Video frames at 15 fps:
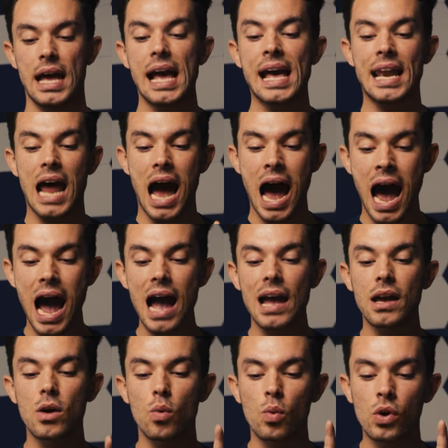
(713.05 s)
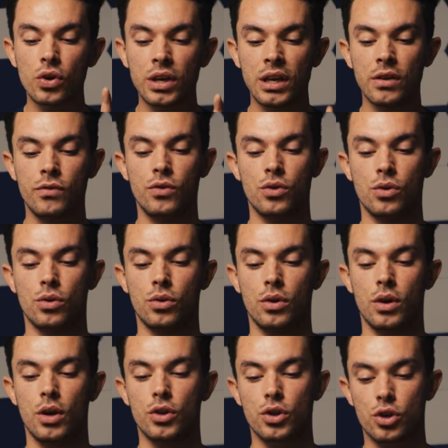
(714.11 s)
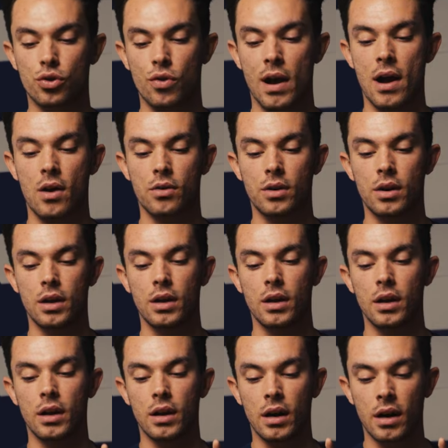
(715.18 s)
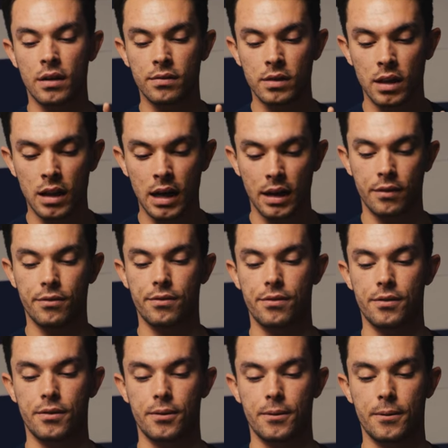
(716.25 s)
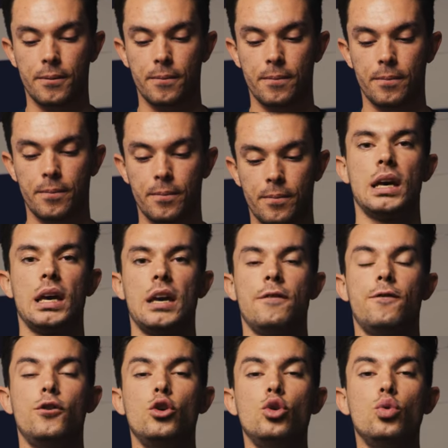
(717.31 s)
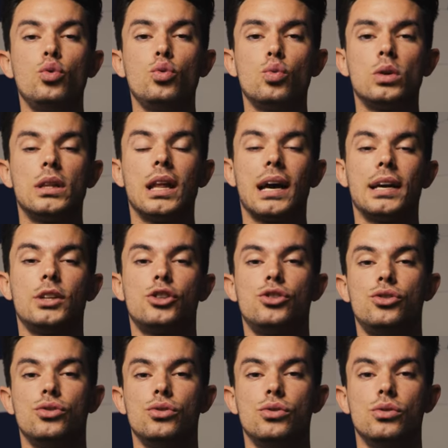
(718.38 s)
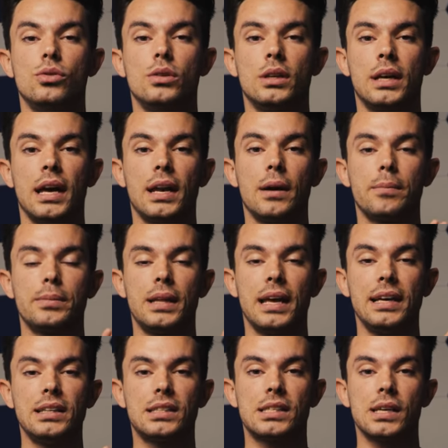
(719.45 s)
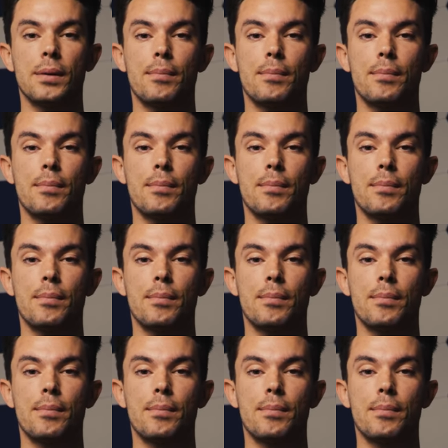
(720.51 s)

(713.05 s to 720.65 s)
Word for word: and I will give you the crown of life." If you would like to get updates